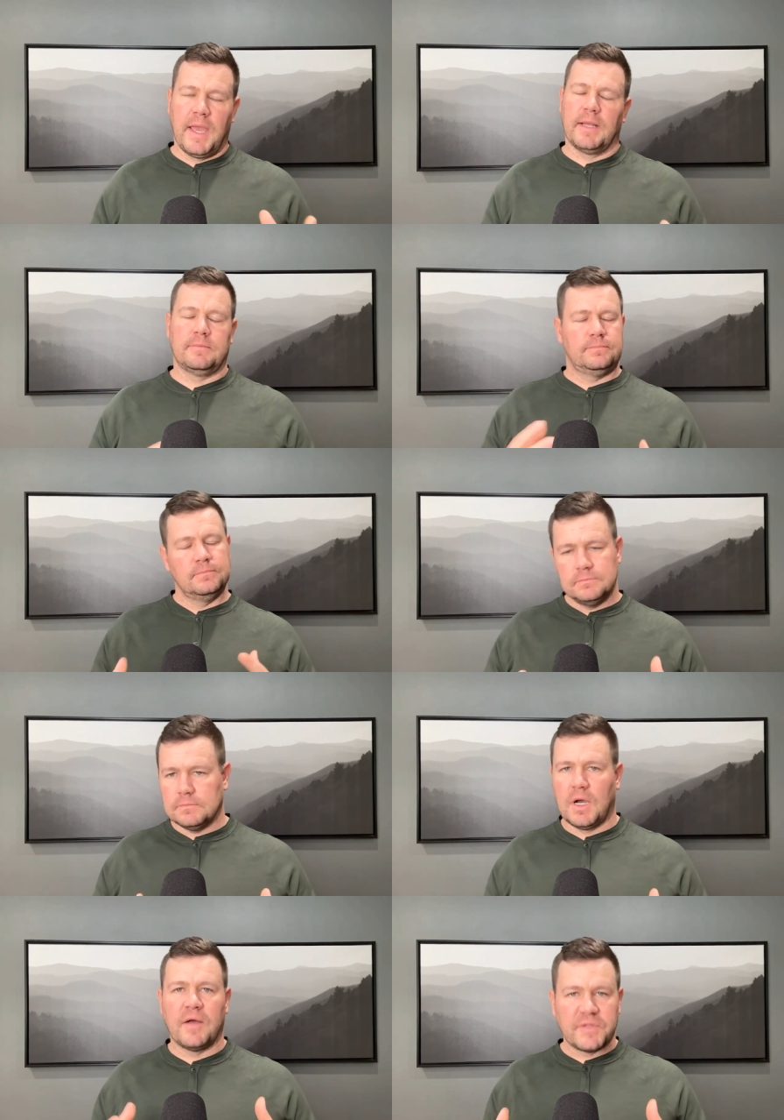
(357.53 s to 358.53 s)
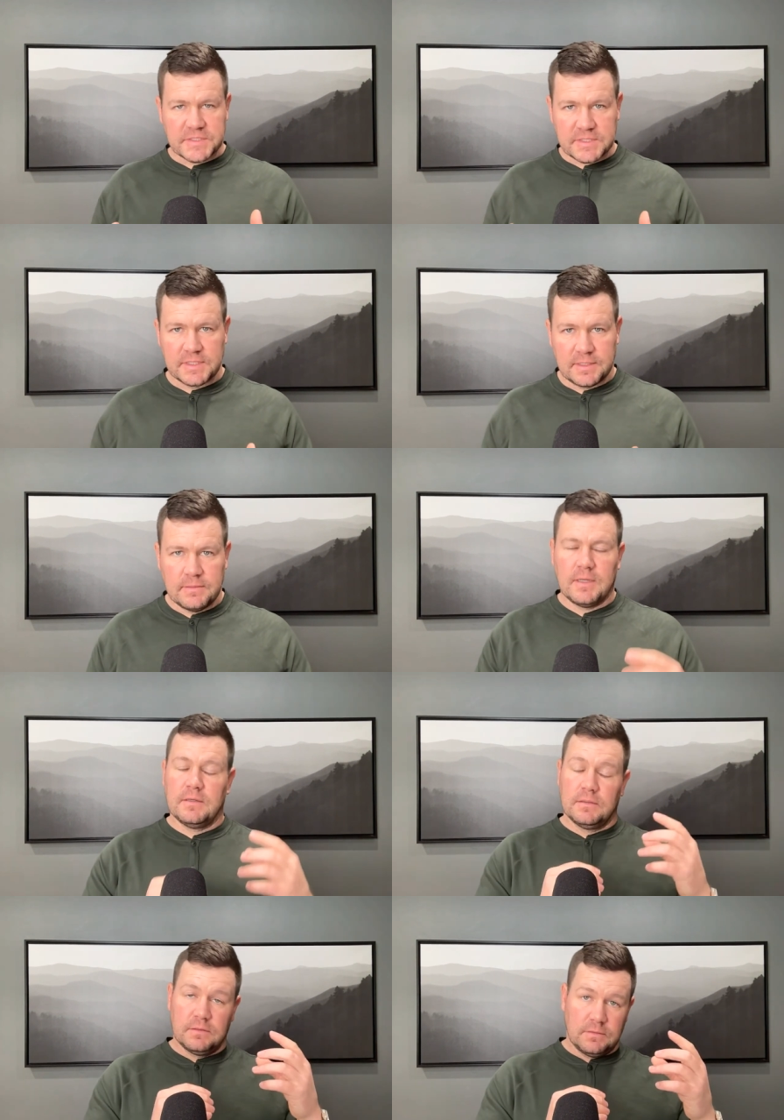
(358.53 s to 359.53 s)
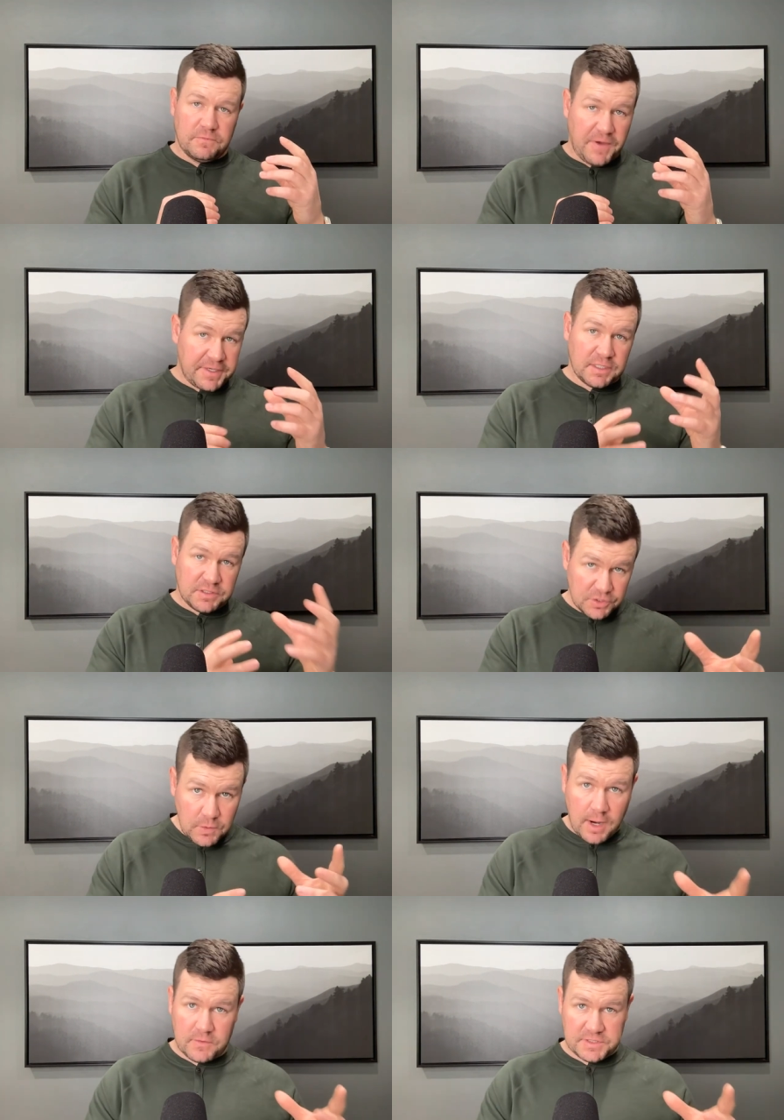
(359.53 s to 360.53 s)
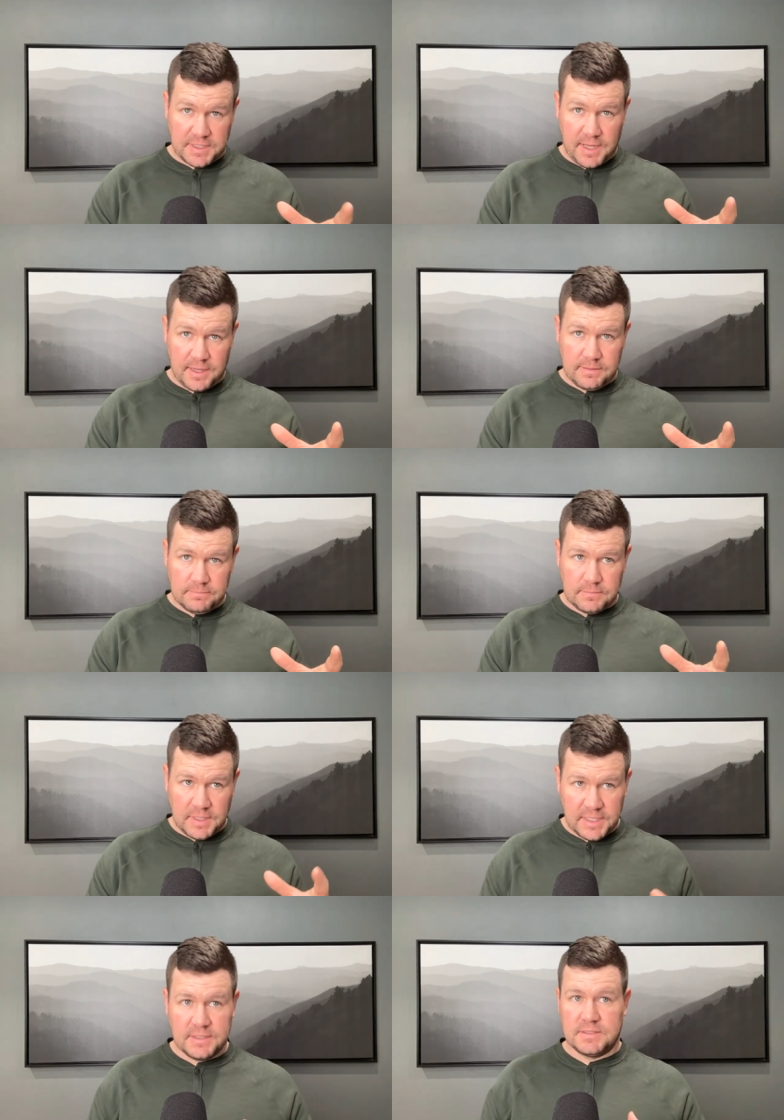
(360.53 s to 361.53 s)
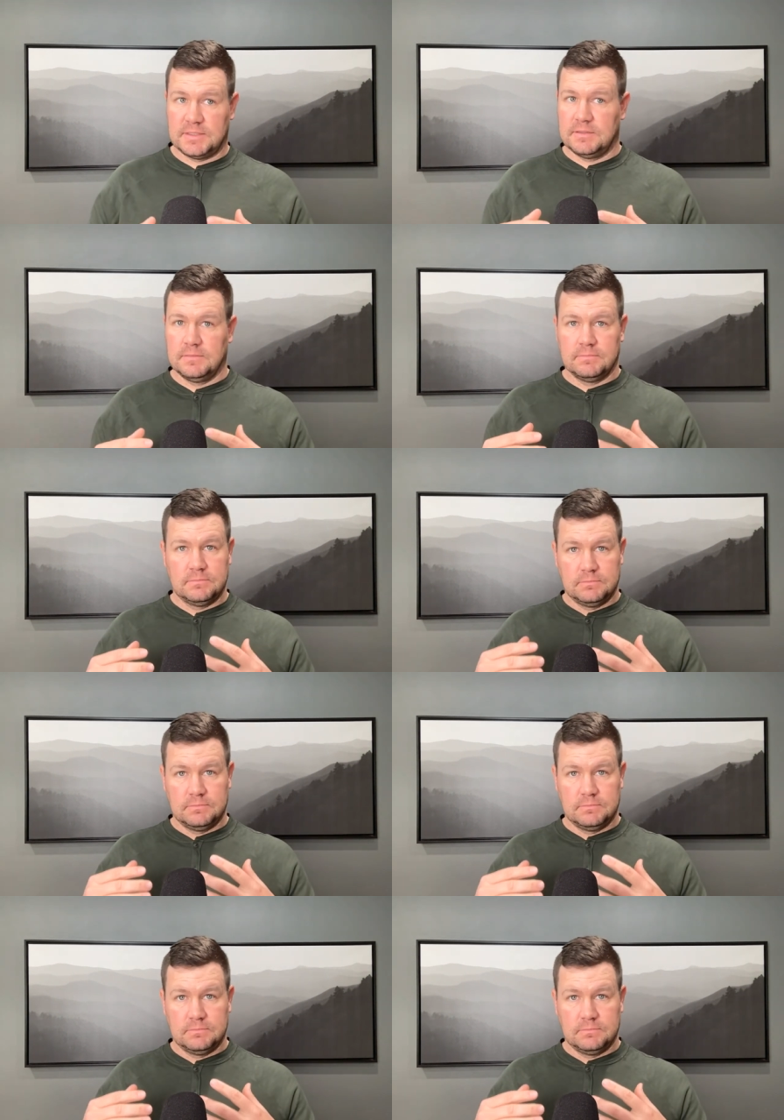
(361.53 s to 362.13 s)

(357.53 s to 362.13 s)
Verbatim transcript: And obviously, finding two hours a day is